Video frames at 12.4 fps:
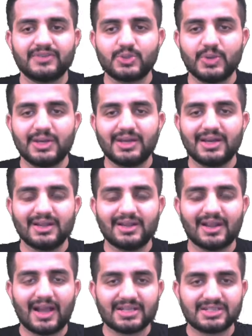we did in the
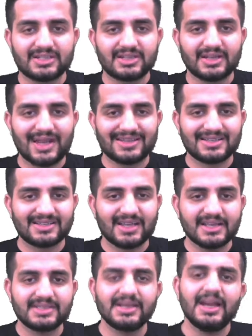last
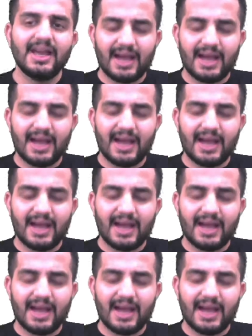exercise,